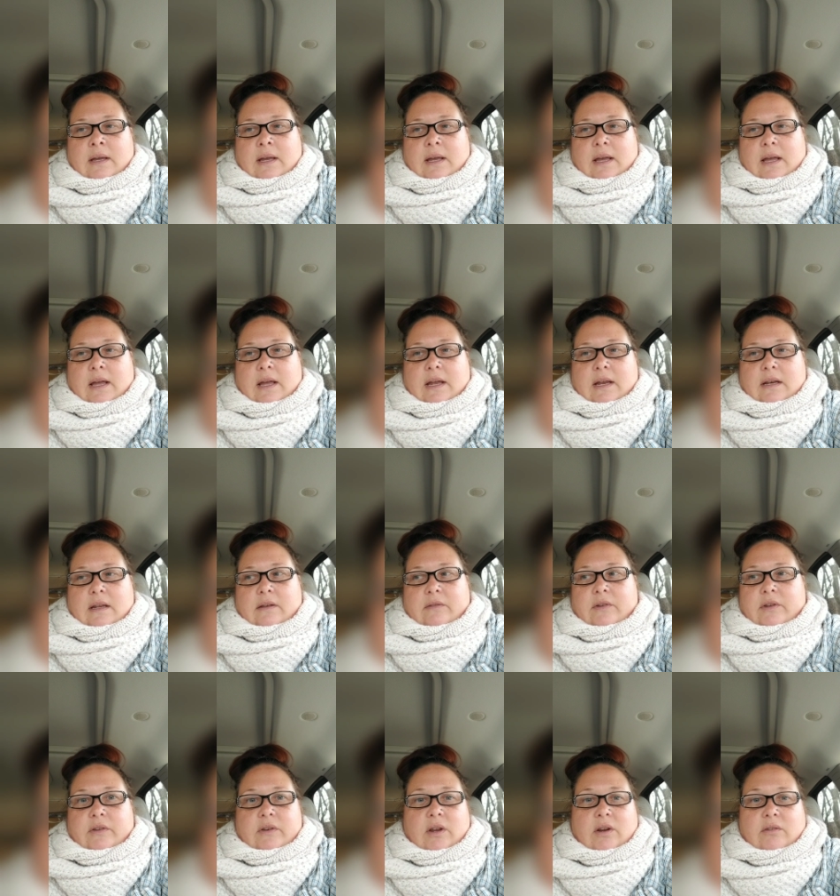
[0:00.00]
And if
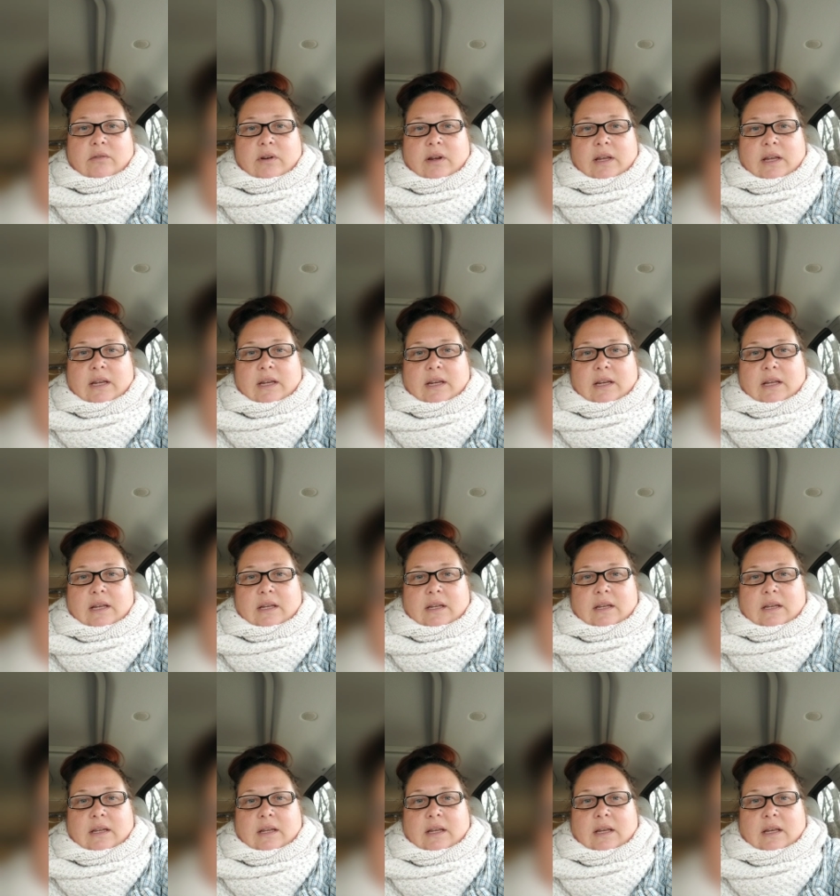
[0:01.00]
it's done right,
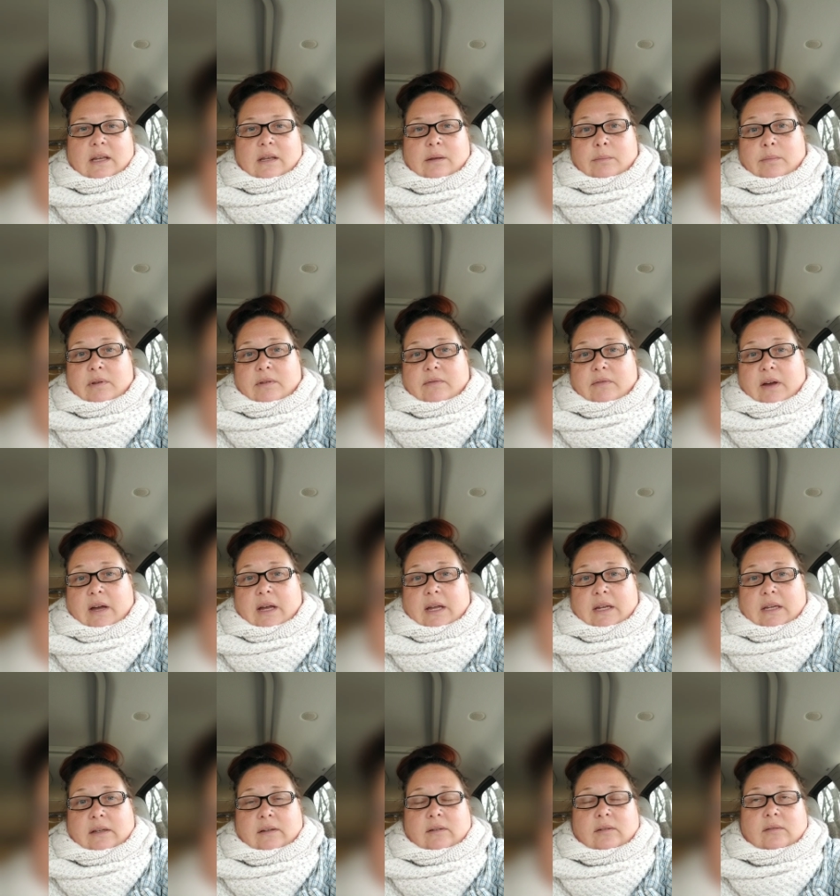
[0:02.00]
it can be
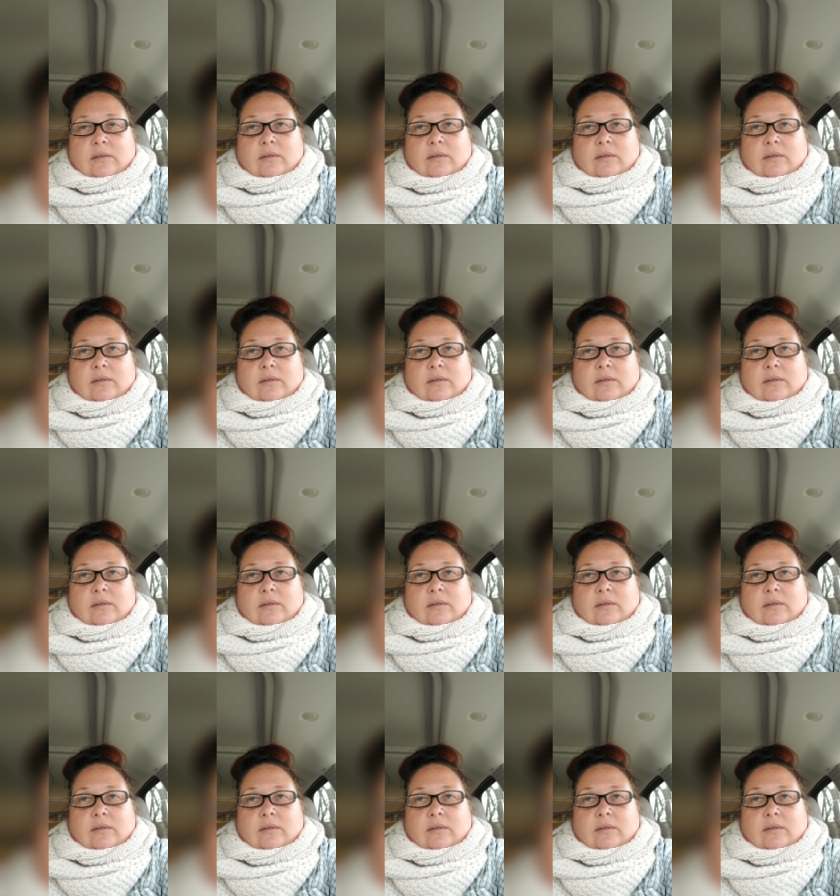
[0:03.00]
fine.